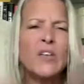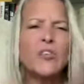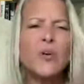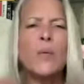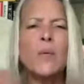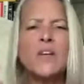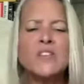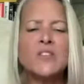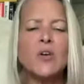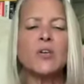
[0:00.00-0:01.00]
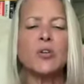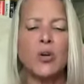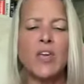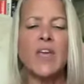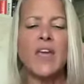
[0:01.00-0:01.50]
So we just start
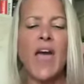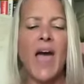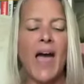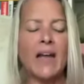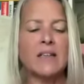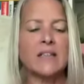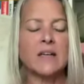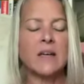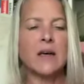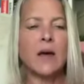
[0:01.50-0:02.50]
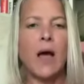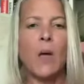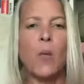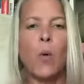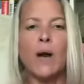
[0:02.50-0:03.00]
looking at
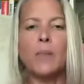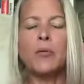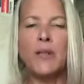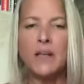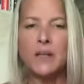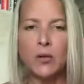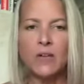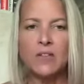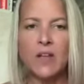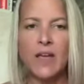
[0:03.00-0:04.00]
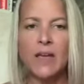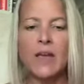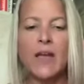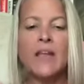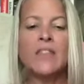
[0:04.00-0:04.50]
what a plate looks
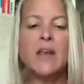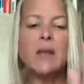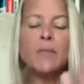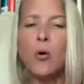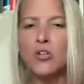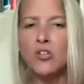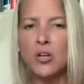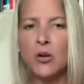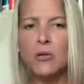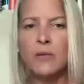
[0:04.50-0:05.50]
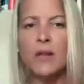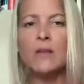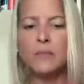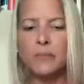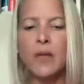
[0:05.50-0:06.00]
like. Then
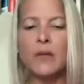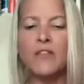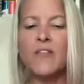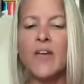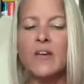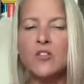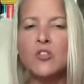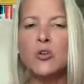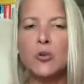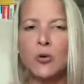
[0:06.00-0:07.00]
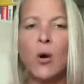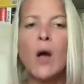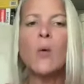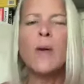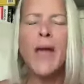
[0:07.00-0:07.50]
in phase two,
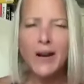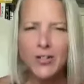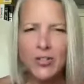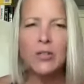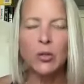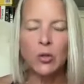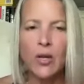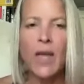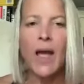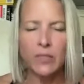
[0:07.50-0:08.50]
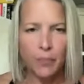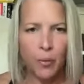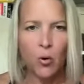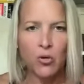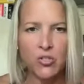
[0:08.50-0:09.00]
we actually look at the
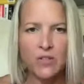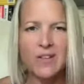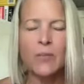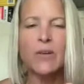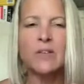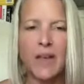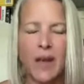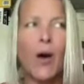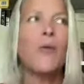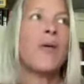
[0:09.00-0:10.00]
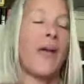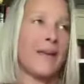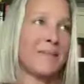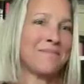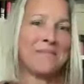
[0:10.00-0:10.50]
portions and we say, okay,